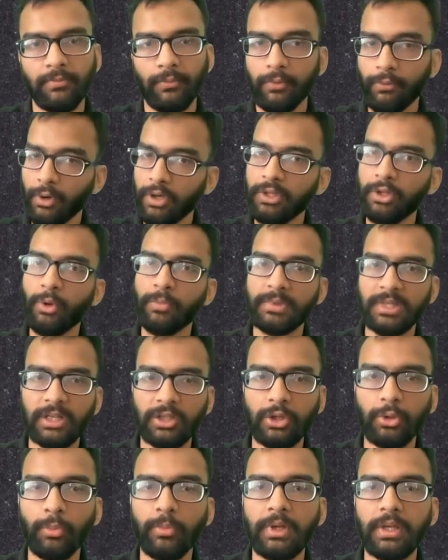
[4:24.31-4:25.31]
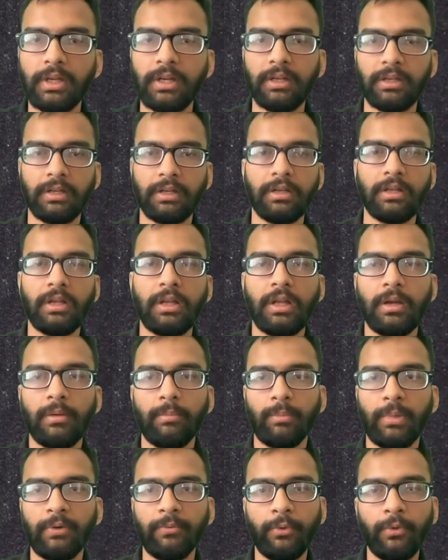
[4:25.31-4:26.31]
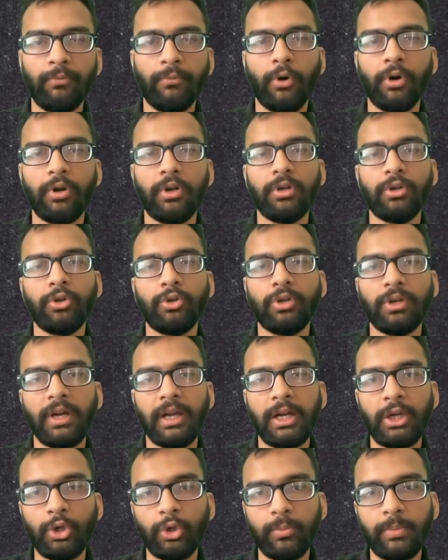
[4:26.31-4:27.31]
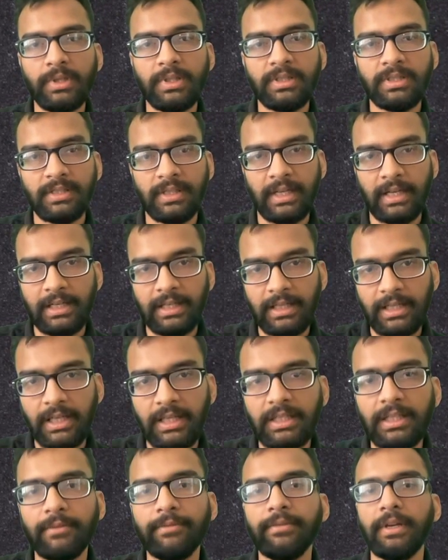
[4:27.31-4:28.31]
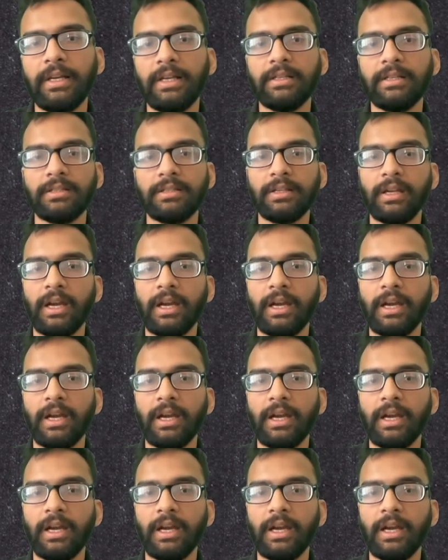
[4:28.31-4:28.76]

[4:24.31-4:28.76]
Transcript: We want the object to be created, but we want it to be setting the fields,